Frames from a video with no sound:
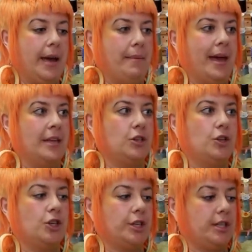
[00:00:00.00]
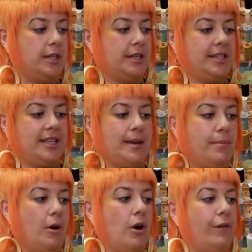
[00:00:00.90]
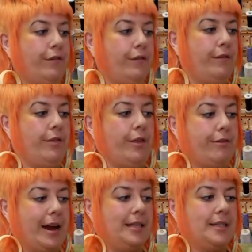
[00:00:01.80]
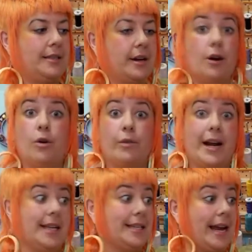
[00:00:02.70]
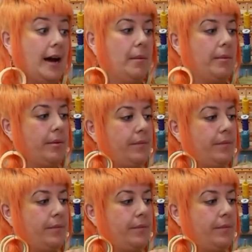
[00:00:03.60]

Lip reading: means you just snip off the threads that are already set up.